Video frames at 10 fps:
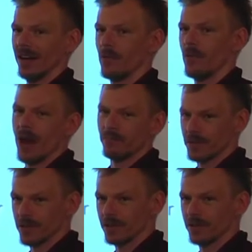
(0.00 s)

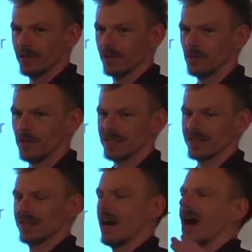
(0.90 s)
wrapper,
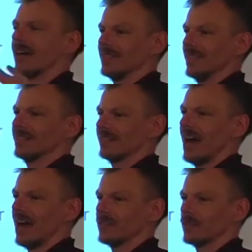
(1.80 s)
which had this
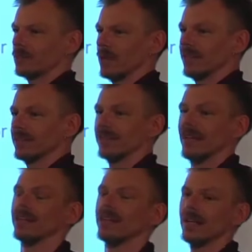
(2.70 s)
address space, and
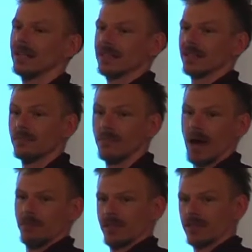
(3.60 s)
then just
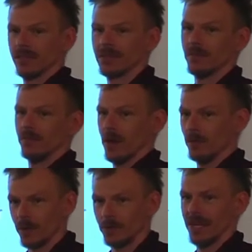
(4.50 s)
mapped
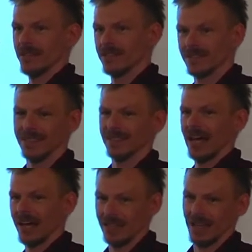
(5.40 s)
memory pages in
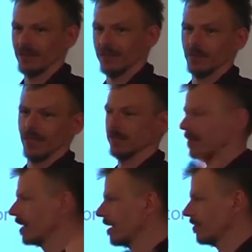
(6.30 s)
that address space
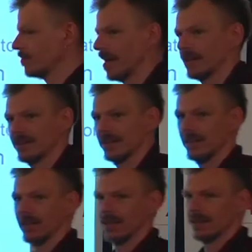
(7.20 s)
and gave it back.
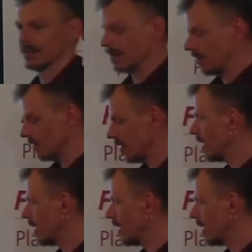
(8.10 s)
So